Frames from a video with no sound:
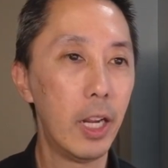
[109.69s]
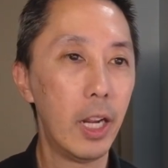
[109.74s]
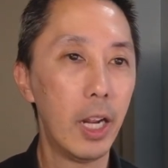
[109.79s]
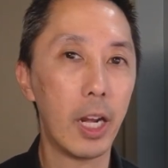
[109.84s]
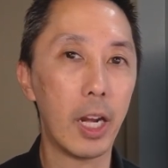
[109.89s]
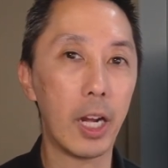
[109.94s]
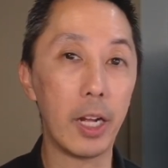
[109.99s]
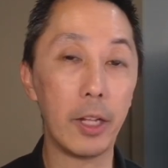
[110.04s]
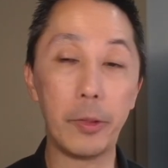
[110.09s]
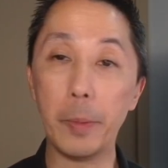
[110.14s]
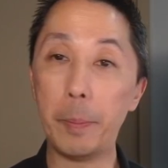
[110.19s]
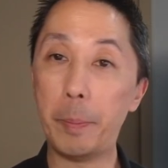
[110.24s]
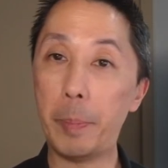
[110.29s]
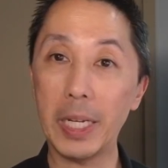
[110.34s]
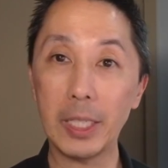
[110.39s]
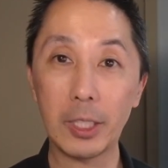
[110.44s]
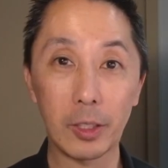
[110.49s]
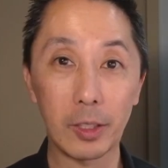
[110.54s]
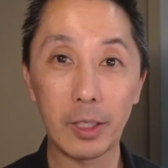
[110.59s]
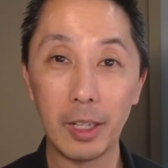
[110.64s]

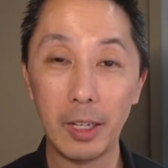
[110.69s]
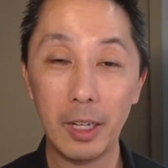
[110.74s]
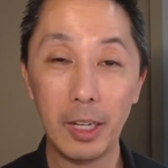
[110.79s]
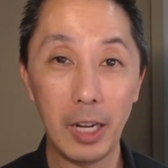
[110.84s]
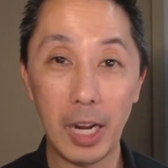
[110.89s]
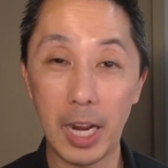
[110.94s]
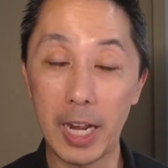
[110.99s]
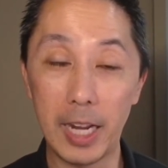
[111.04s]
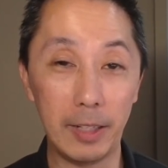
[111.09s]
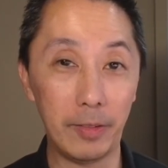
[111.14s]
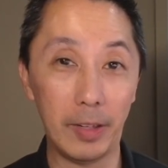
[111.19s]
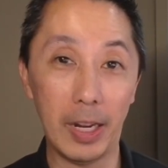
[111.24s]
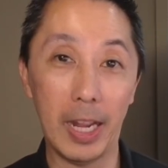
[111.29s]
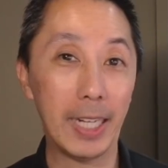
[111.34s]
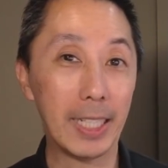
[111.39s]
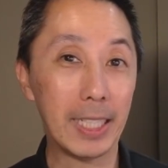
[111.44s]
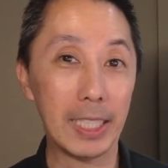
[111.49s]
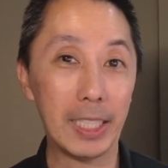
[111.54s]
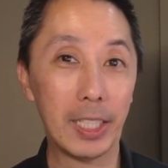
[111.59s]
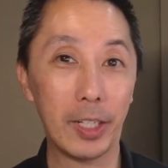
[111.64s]
I
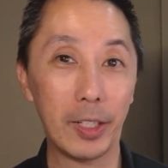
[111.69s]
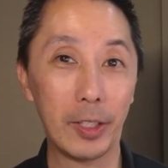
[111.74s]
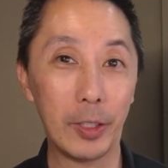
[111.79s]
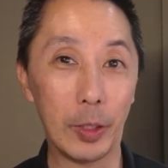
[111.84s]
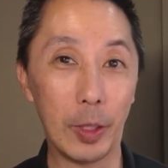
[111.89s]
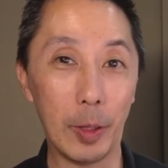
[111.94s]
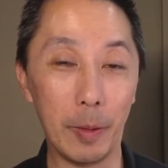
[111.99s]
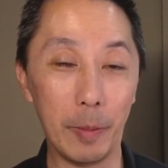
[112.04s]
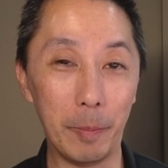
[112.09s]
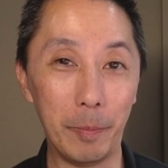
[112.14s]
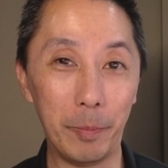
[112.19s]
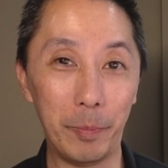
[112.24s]
can tell you